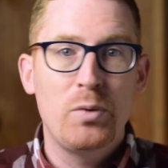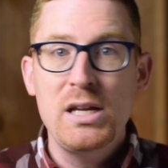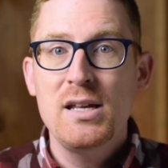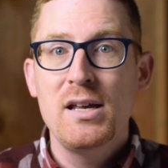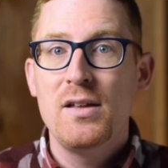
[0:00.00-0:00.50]

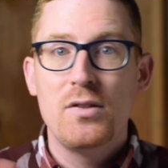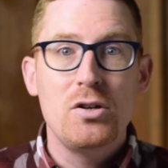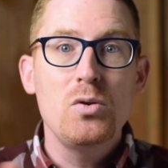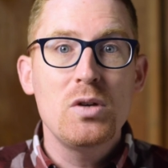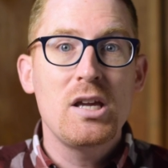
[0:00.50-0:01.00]
Read the
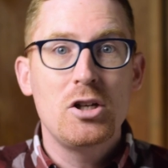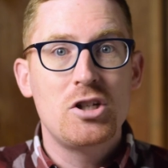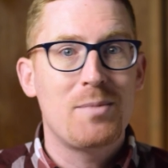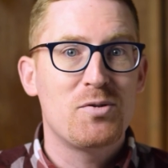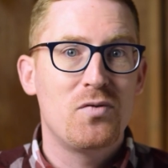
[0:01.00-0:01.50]
New King
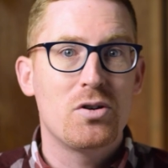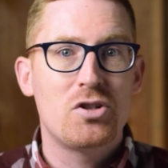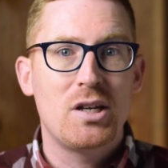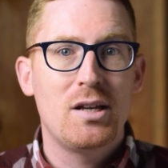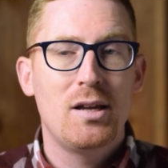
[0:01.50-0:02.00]
James
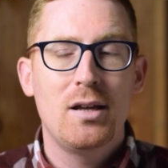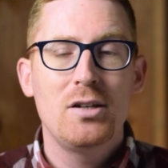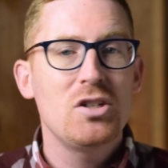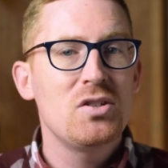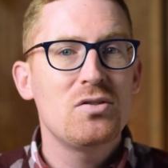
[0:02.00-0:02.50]
Version.
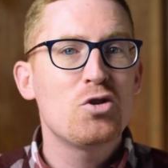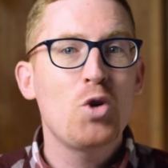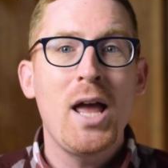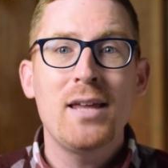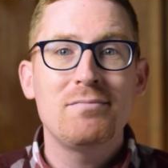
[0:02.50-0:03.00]
Just
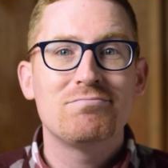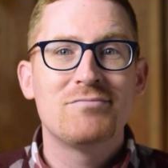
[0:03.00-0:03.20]
try it.